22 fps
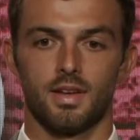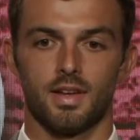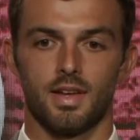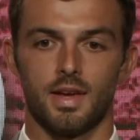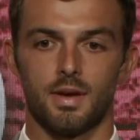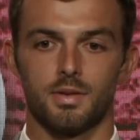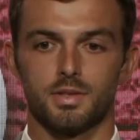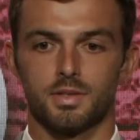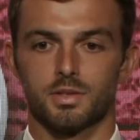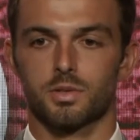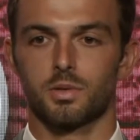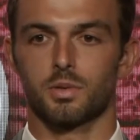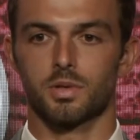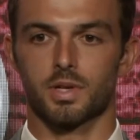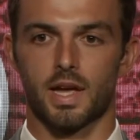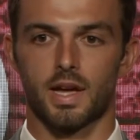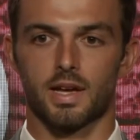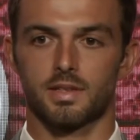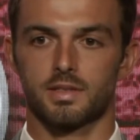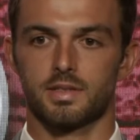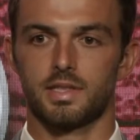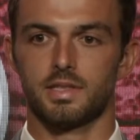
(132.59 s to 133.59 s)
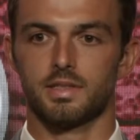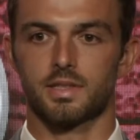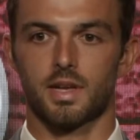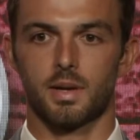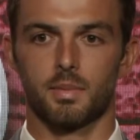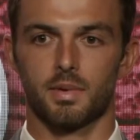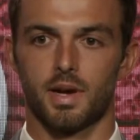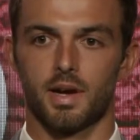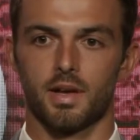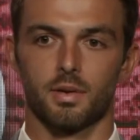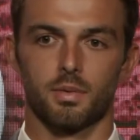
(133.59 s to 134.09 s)
And it was just cool to kind of see us come
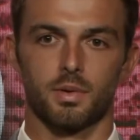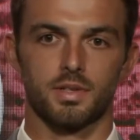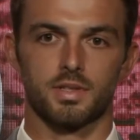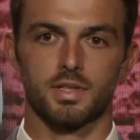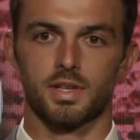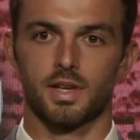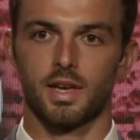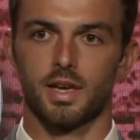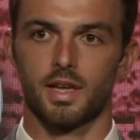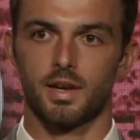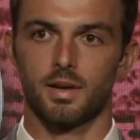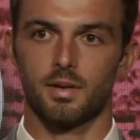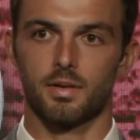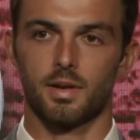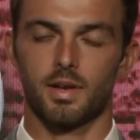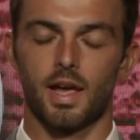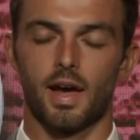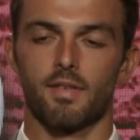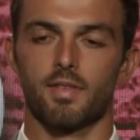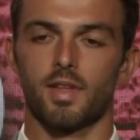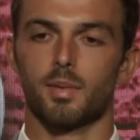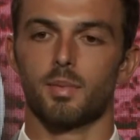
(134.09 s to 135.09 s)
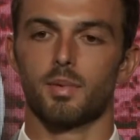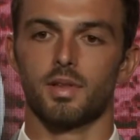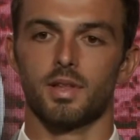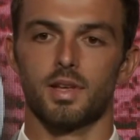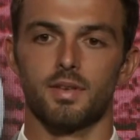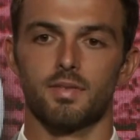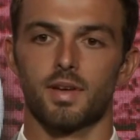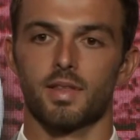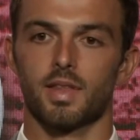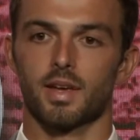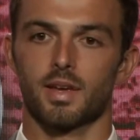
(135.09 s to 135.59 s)
together once again, and have that
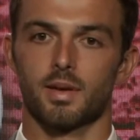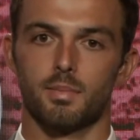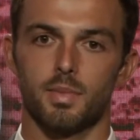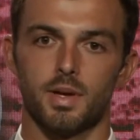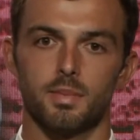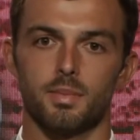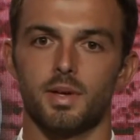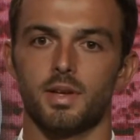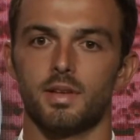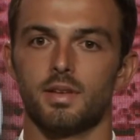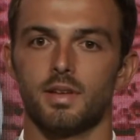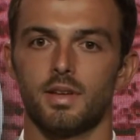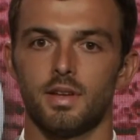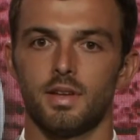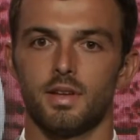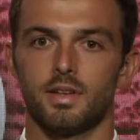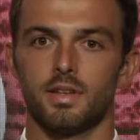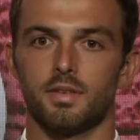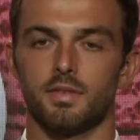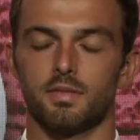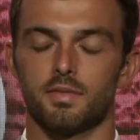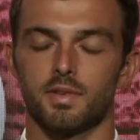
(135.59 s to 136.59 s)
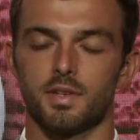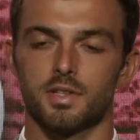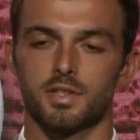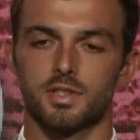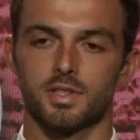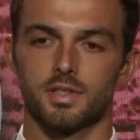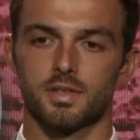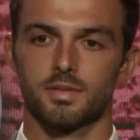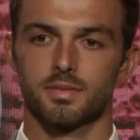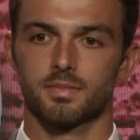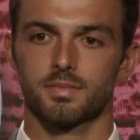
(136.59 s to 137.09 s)
belief, have that commitment, you know, finish
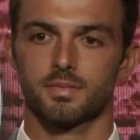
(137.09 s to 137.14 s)
it.